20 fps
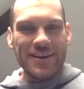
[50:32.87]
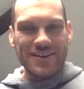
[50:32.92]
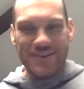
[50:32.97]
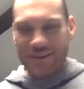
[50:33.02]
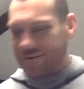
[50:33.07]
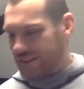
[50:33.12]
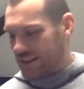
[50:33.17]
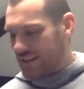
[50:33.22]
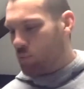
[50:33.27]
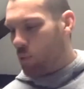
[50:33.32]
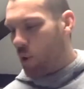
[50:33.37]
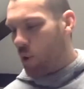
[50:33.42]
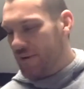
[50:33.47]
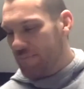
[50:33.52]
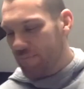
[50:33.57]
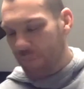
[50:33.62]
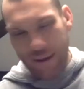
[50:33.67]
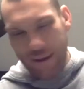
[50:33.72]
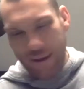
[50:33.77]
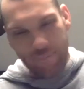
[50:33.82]
There was this
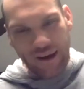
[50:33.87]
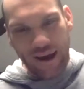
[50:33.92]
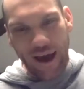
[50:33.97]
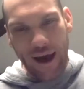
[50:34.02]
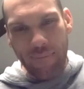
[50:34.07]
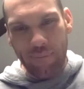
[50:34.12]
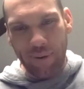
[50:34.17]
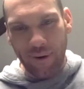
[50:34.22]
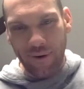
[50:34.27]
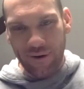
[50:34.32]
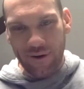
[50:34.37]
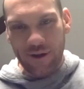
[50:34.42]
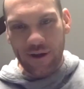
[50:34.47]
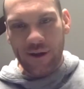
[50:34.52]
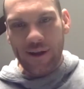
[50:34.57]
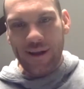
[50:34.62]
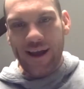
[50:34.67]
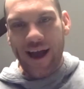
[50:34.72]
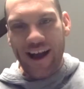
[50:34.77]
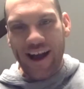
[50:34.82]
one paper cup,
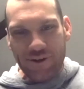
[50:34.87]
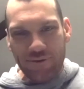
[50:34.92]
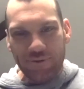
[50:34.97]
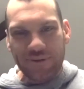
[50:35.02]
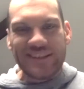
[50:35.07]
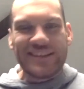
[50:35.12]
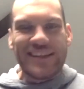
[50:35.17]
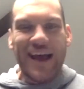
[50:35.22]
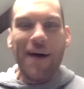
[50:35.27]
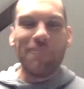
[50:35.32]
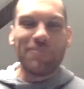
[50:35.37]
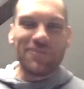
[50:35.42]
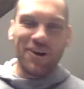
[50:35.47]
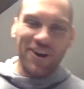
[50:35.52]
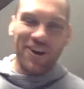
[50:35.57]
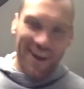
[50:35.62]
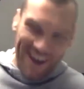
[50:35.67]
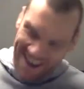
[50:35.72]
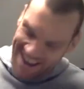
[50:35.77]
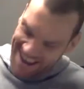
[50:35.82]
and you stamped
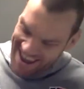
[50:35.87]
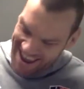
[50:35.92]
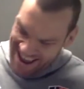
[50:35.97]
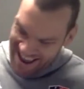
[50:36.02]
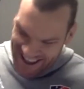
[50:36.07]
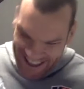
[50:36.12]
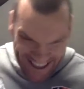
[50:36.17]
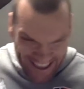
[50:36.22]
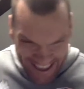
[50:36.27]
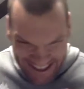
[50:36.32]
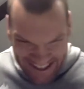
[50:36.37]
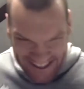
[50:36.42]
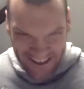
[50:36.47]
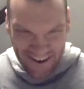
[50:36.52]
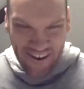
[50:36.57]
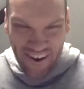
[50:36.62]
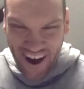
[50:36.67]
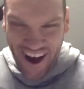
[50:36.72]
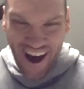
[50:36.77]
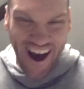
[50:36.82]
on it
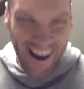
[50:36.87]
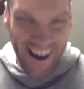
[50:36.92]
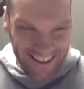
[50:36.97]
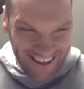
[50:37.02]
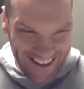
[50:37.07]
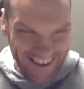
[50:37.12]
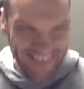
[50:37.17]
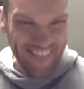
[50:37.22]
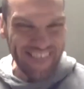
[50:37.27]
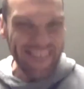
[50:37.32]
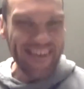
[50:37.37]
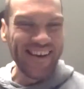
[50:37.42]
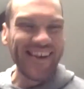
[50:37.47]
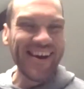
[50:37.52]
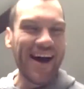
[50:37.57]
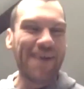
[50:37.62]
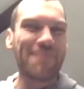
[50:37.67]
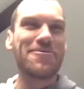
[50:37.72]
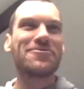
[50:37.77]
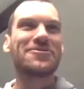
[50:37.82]
so hard,
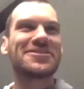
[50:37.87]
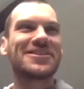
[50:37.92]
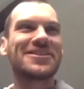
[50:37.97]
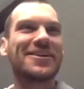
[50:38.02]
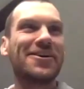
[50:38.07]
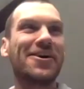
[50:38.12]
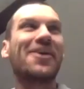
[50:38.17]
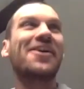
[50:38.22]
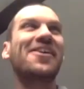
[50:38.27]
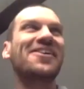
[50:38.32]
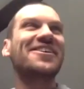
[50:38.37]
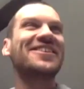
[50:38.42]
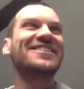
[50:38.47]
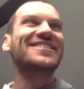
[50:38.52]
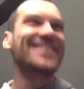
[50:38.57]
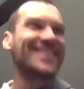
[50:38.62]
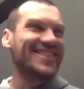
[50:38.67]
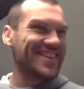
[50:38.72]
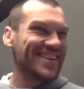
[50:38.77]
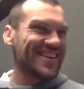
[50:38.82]
and we were just like, oh.
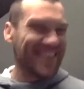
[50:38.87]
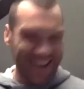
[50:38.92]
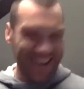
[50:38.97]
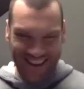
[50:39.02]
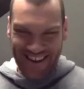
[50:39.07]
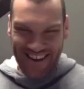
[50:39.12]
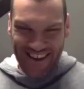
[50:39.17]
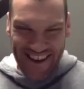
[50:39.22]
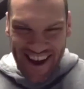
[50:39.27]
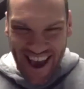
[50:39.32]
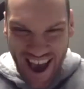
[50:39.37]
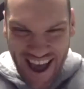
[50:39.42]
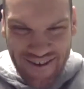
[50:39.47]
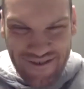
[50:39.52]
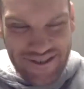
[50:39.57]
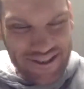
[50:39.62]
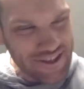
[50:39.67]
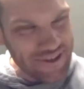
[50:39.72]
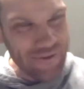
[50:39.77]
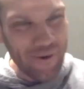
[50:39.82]
And it
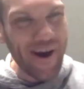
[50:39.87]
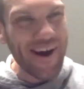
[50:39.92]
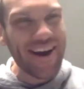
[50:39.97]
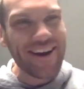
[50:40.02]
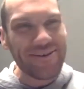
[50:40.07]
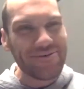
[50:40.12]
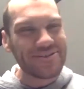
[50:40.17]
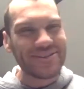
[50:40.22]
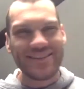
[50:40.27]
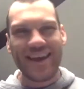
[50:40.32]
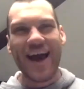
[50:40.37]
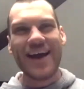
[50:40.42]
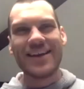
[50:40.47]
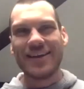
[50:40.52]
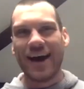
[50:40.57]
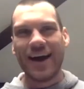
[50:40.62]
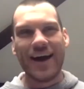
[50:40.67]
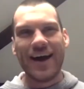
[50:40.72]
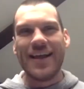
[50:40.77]
was quiet, it was dead.